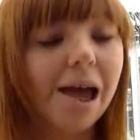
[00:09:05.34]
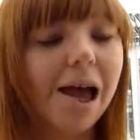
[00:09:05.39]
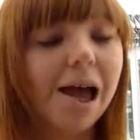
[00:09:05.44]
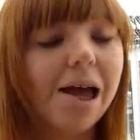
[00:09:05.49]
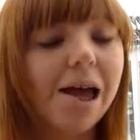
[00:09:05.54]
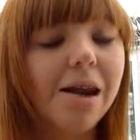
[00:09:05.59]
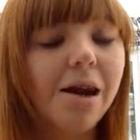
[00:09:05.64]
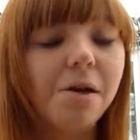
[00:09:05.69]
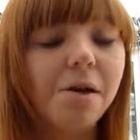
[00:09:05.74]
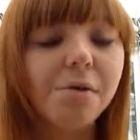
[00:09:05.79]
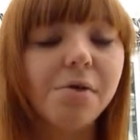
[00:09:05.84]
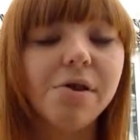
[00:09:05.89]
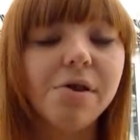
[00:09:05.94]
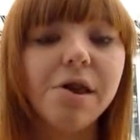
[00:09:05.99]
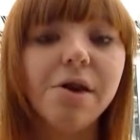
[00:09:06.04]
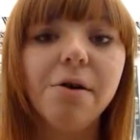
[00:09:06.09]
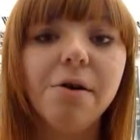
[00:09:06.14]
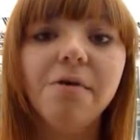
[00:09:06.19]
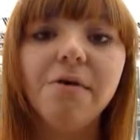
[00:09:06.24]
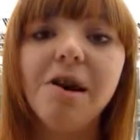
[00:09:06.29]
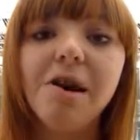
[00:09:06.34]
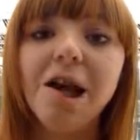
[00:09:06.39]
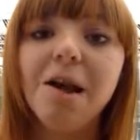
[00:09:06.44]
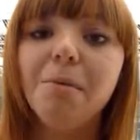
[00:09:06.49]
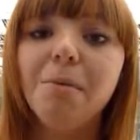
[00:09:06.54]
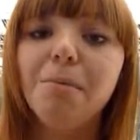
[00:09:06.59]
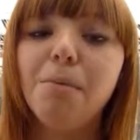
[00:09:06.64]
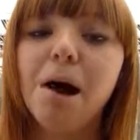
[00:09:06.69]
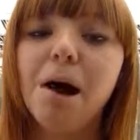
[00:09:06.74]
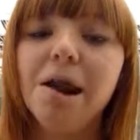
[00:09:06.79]
And I will see you for
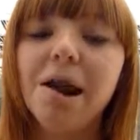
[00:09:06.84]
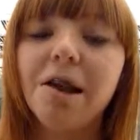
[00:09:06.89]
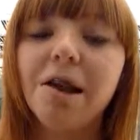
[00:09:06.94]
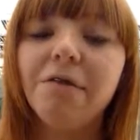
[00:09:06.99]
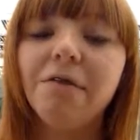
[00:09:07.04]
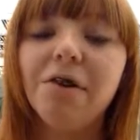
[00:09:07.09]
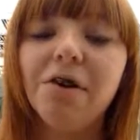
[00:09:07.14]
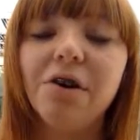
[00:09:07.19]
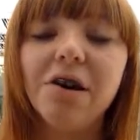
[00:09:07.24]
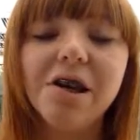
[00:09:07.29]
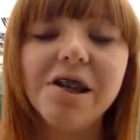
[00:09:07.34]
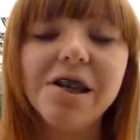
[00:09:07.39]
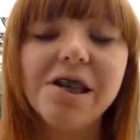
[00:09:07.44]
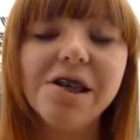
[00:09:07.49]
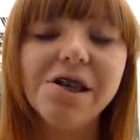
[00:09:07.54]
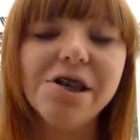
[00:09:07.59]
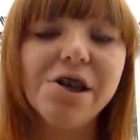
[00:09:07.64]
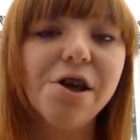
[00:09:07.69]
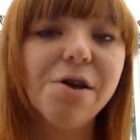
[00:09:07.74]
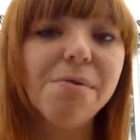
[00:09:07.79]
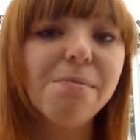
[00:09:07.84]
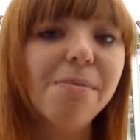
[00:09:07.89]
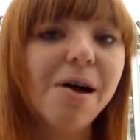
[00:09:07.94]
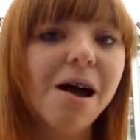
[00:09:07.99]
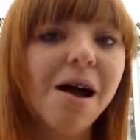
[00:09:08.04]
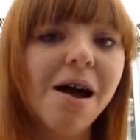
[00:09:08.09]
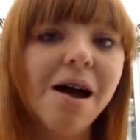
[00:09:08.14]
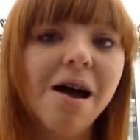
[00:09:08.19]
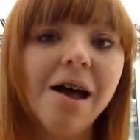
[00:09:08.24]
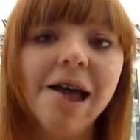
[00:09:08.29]
my next vlog. I'll see you soon.
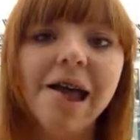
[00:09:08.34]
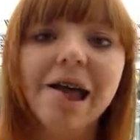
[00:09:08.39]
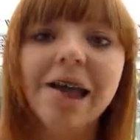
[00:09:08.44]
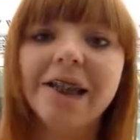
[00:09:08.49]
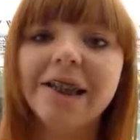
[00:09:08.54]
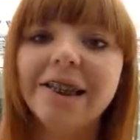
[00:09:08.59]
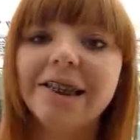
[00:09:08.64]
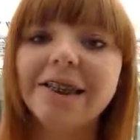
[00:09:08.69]
Bye.